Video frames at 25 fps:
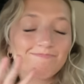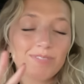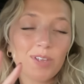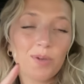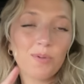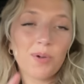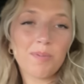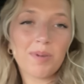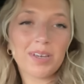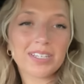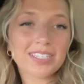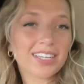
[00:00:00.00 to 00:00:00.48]

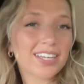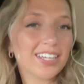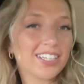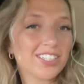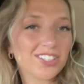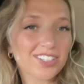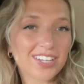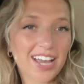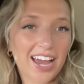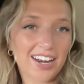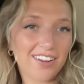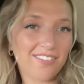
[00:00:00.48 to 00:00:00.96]
we basically
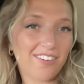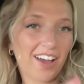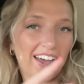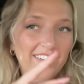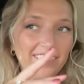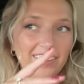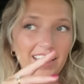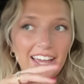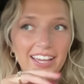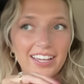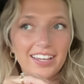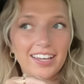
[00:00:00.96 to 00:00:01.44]
just kind of had
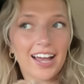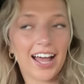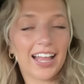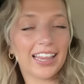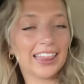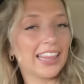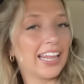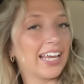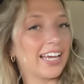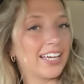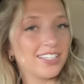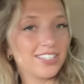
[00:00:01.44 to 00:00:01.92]
like a
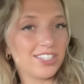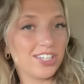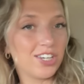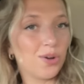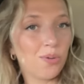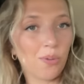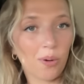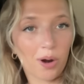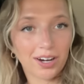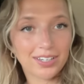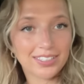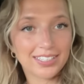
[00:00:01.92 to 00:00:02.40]
lazy
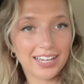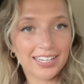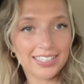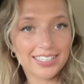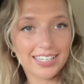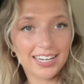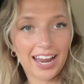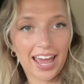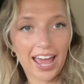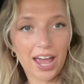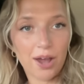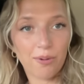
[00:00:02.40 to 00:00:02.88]
work day
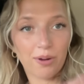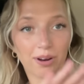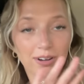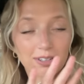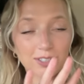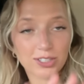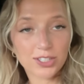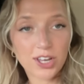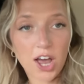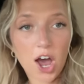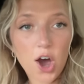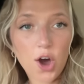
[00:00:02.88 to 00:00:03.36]
today. We were
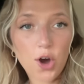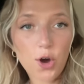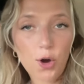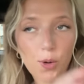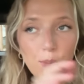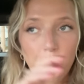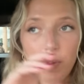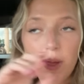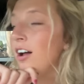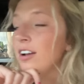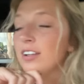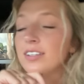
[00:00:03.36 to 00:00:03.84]
just
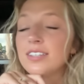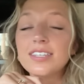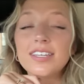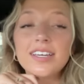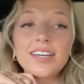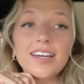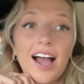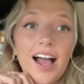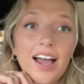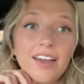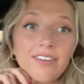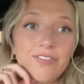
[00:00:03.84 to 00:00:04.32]
home.
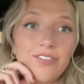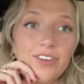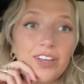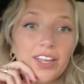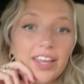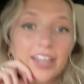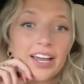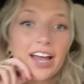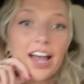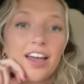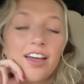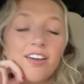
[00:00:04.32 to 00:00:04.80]
Honestly, I feel
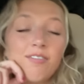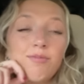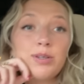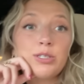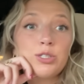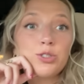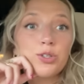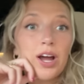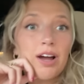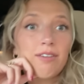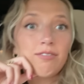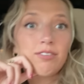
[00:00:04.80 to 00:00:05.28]
like I have been
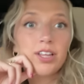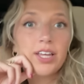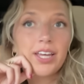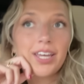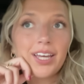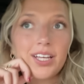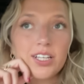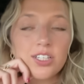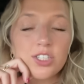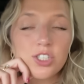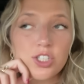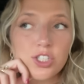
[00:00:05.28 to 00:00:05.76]

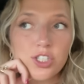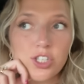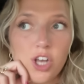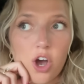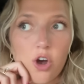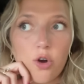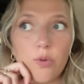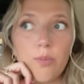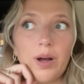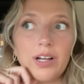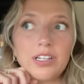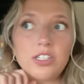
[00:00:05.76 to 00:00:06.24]
traveling
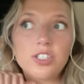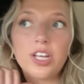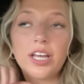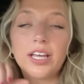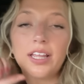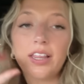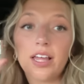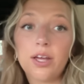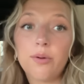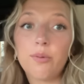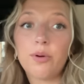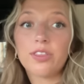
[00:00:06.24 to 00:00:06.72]
so much
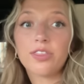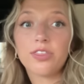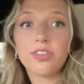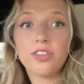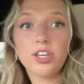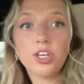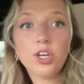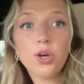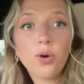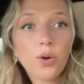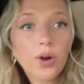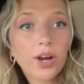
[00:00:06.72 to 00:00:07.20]
lately with
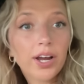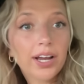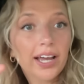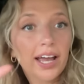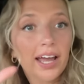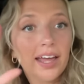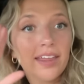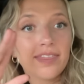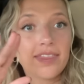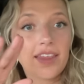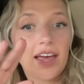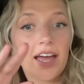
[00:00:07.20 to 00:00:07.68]
New York
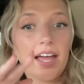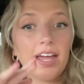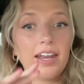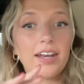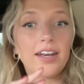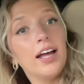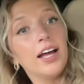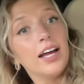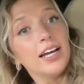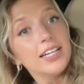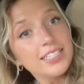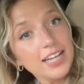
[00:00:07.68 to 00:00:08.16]
and
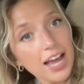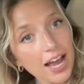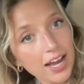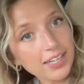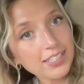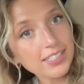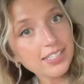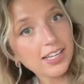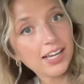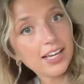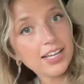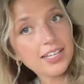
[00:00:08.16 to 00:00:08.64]
then
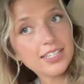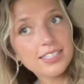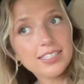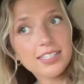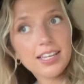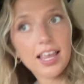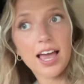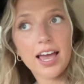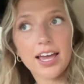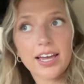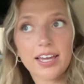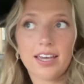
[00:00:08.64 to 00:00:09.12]
Texas.
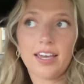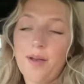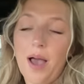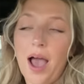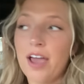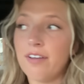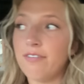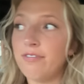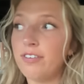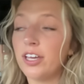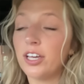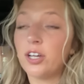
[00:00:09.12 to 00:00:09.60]
Like,
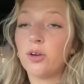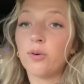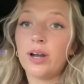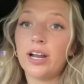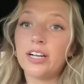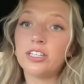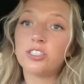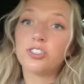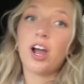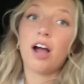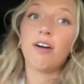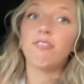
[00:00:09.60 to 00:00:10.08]
I feel like when I
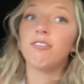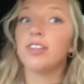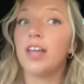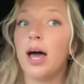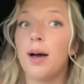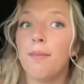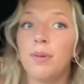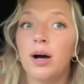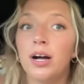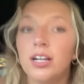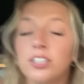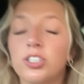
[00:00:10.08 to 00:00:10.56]
travel that
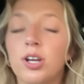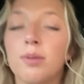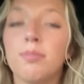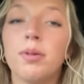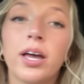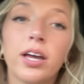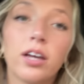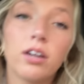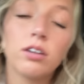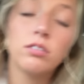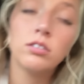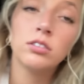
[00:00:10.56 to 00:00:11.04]
much, I'm
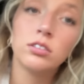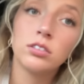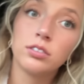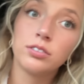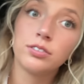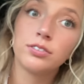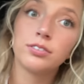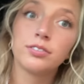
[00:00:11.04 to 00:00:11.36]
like, ugh,